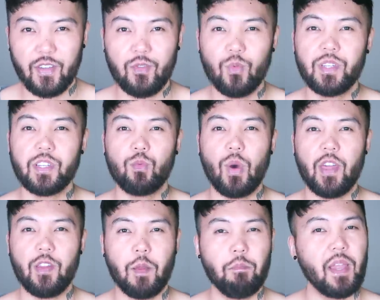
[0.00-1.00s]
dude, which is
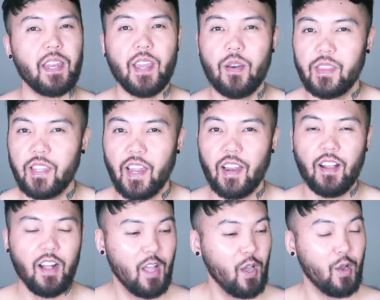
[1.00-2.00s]
why there are many out there